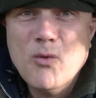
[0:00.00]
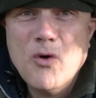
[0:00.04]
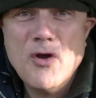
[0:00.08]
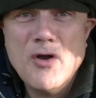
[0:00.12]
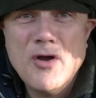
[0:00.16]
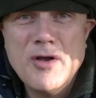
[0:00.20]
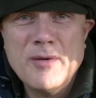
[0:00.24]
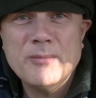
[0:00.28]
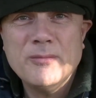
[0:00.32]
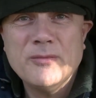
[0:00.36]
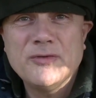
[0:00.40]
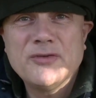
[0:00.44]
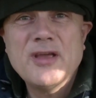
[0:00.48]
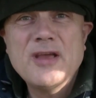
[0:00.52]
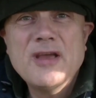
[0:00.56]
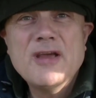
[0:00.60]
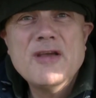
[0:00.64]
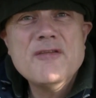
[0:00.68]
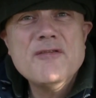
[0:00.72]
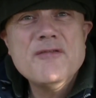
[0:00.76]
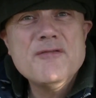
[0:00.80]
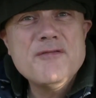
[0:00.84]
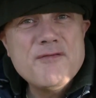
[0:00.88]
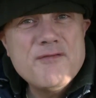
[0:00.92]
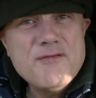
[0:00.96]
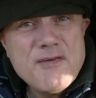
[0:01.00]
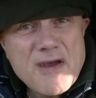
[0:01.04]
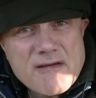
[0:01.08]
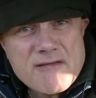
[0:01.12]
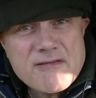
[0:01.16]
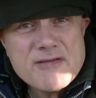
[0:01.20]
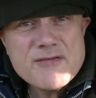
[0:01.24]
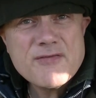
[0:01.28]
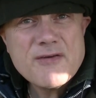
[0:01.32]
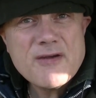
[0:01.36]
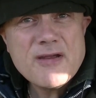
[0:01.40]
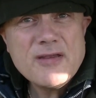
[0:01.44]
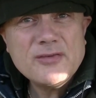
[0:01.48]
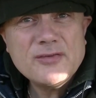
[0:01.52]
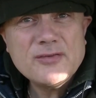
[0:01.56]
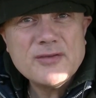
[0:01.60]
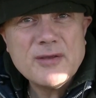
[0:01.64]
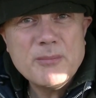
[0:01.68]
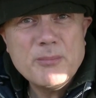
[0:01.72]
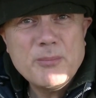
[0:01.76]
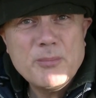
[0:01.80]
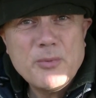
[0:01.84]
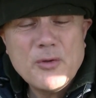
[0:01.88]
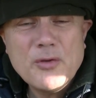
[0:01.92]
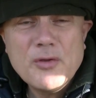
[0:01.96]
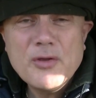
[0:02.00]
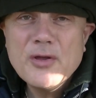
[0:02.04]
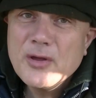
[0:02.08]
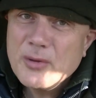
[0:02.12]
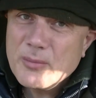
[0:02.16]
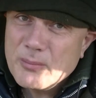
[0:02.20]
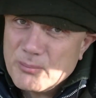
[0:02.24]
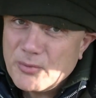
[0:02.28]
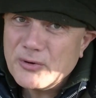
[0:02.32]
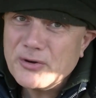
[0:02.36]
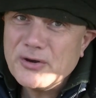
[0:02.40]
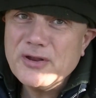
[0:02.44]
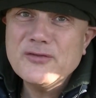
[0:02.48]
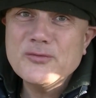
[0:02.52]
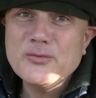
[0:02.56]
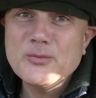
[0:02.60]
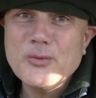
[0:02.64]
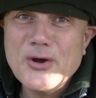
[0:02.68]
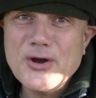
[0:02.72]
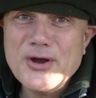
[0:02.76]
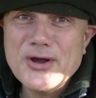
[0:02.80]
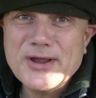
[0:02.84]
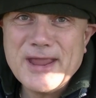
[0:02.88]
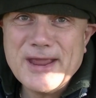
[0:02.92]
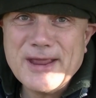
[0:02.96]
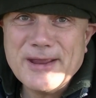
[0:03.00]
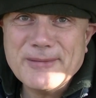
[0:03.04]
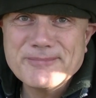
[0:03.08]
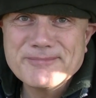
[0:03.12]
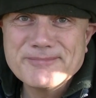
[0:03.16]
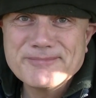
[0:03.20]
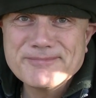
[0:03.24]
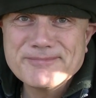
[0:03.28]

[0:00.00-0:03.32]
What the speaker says: worms. Very, very simple, but it's working.